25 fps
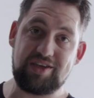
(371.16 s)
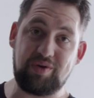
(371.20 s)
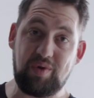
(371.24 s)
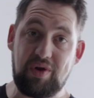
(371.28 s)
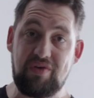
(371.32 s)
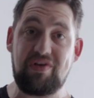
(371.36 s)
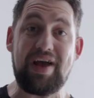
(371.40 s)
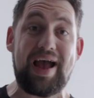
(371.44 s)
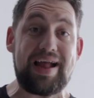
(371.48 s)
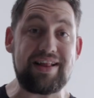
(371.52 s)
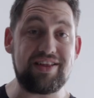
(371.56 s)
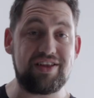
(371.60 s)
So
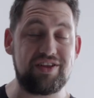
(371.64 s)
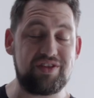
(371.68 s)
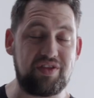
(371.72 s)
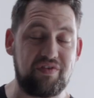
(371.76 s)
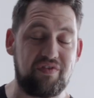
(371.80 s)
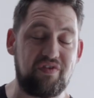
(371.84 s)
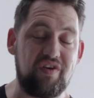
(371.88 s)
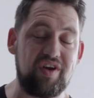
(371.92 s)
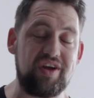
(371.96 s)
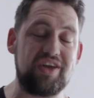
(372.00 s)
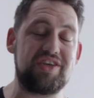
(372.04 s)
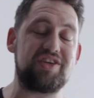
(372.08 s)
we've handed the
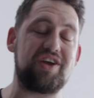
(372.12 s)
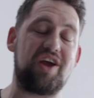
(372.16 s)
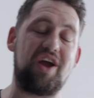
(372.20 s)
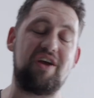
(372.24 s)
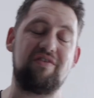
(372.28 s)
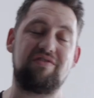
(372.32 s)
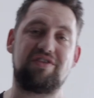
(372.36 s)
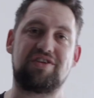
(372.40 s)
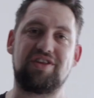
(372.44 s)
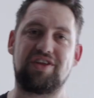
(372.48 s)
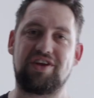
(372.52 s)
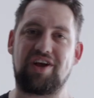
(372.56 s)
footage
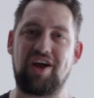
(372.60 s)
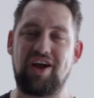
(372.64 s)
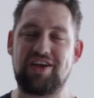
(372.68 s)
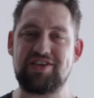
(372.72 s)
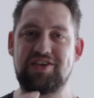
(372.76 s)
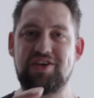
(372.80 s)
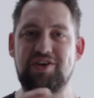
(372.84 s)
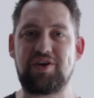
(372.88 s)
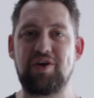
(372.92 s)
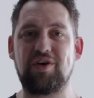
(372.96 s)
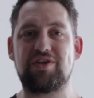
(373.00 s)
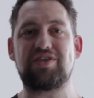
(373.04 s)
over to the
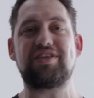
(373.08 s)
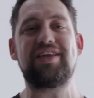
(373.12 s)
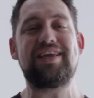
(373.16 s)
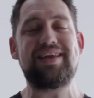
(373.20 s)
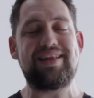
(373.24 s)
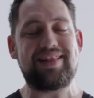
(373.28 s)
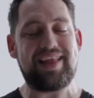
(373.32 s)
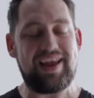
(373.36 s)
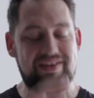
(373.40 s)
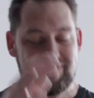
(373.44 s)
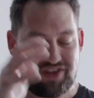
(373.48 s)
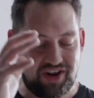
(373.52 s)
guys at Gozney,
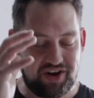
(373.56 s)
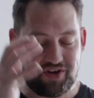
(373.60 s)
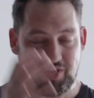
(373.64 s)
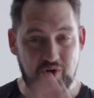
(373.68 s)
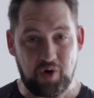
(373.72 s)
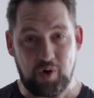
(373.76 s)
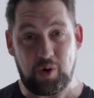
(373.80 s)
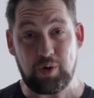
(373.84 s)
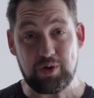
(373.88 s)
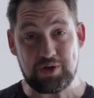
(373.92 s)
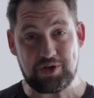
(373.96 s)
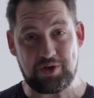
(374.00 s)
and they've done an
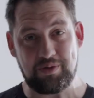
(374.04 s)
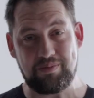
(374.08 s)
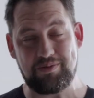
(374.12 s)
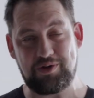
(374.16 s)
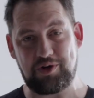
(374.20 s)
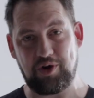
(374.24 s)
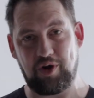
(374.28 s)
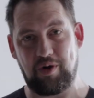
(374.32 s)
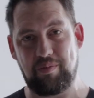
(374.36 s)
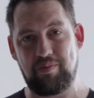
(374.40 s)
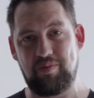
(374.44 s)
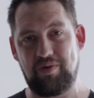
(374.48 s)
awesome
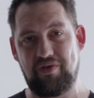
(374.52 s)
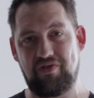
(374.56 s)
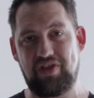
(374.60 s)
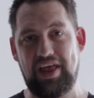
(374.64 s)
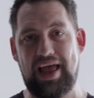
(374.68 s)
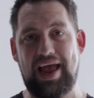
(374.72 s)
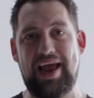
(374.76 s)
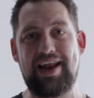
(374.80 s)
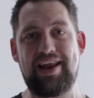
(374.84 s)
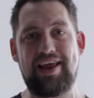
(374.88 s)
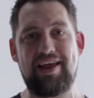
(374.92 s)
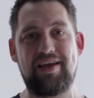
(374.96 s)
job with
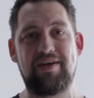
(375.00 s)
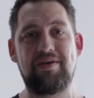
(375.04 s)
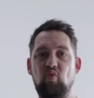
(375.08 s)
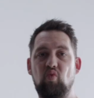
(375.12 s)
the edit.